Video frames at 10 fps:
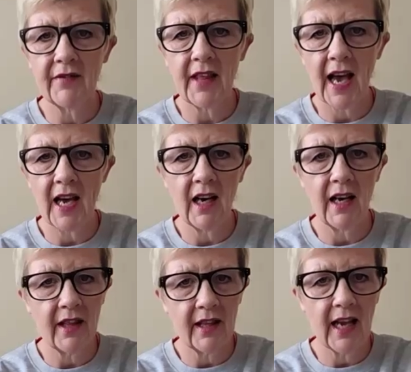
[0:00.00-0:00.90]
of that
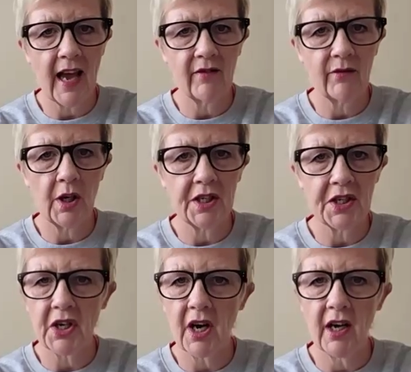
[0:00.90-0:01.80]
other than have one
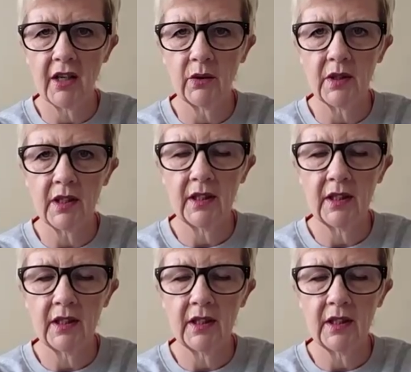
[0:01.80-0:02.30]
child.